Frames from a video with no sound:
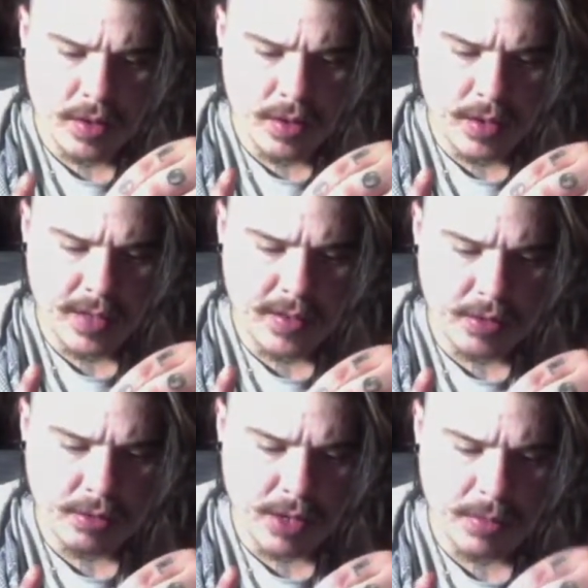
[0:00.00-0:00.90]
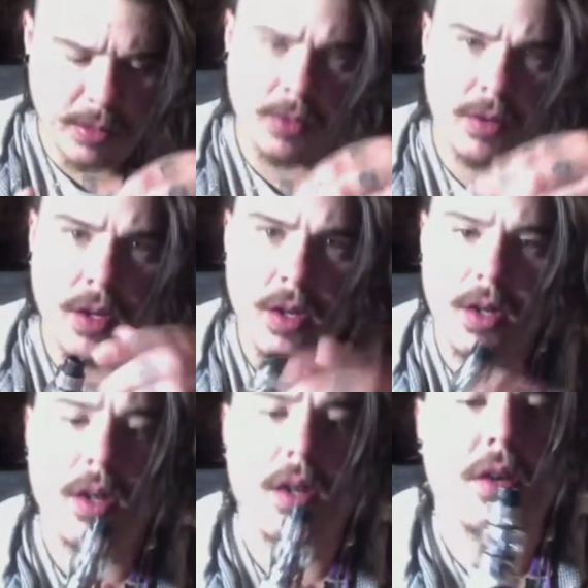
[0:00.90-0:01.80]
That's incredible.
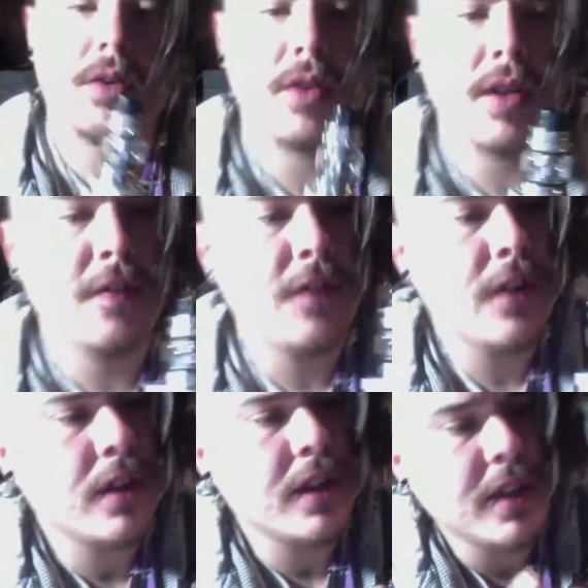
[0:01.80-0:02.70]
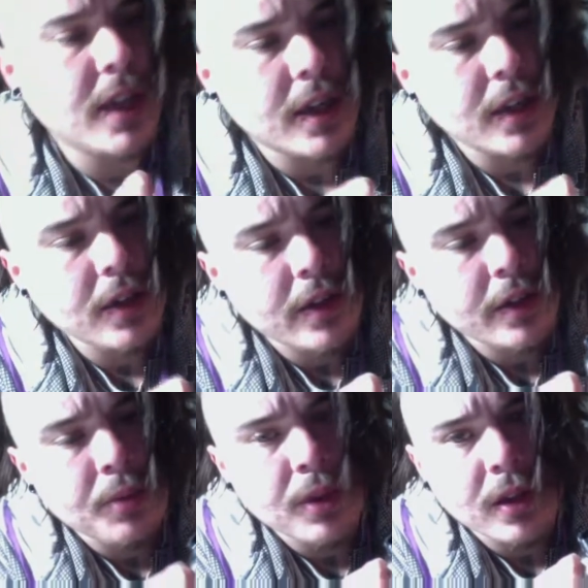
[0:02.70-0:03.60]
They've finally done it.
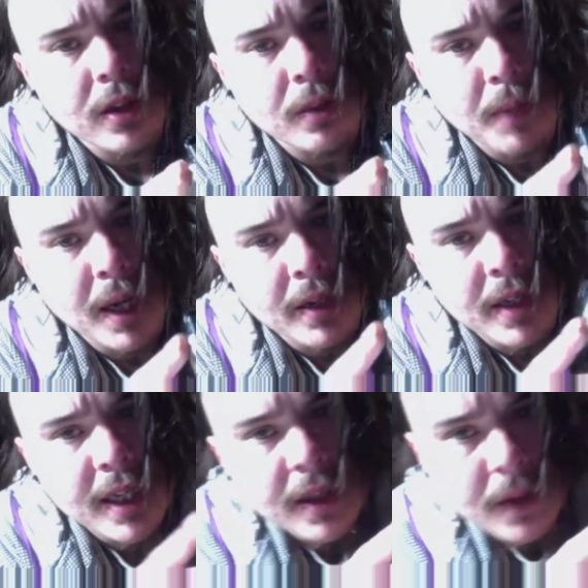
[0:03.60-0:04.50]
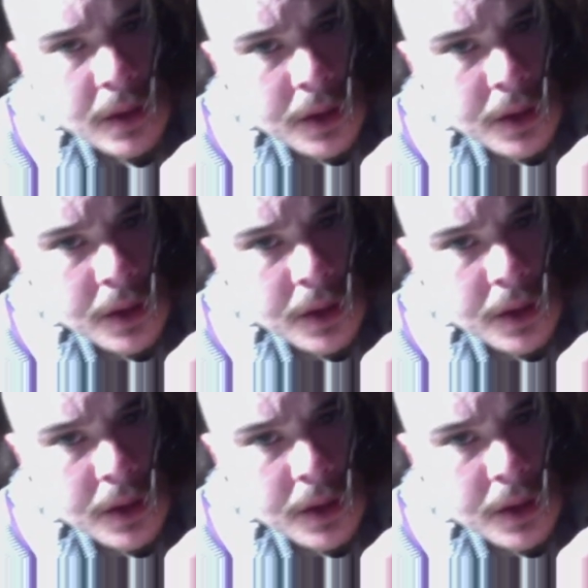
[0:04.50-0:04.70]
They've put a little button here